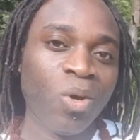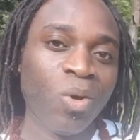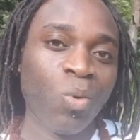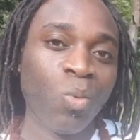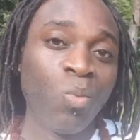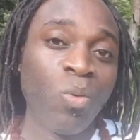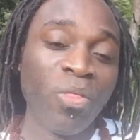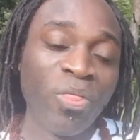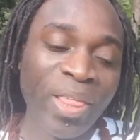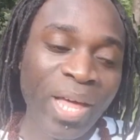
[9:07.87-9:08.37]

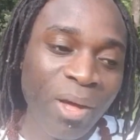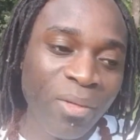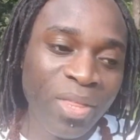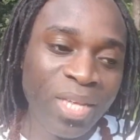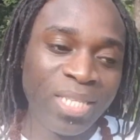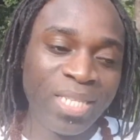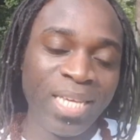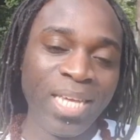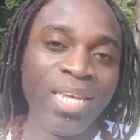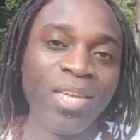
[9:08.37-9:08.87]
without
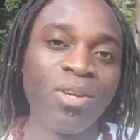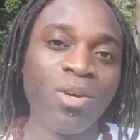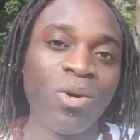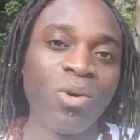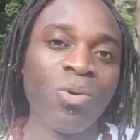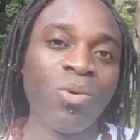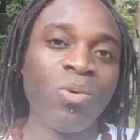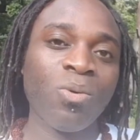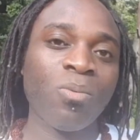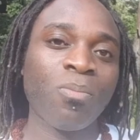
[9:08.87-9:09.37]
this
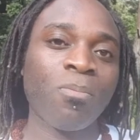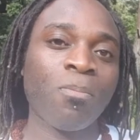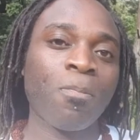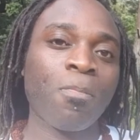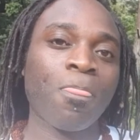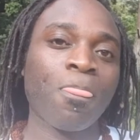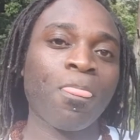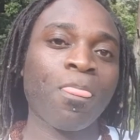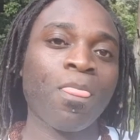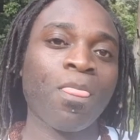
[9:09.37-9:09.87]
ego,
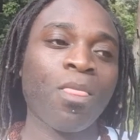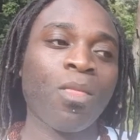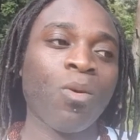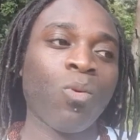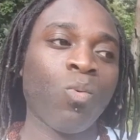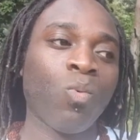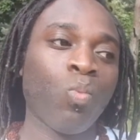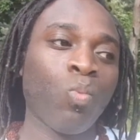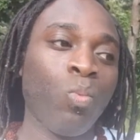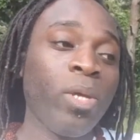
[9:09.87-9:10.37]

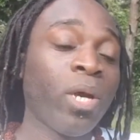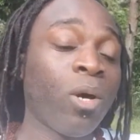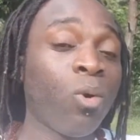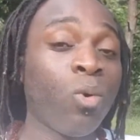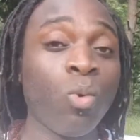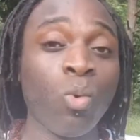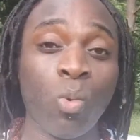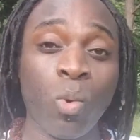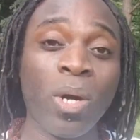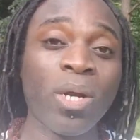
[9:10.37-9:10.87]
we are
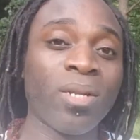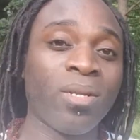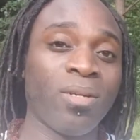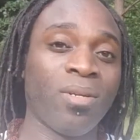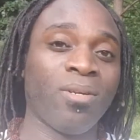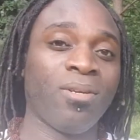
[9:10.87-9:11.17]
all one.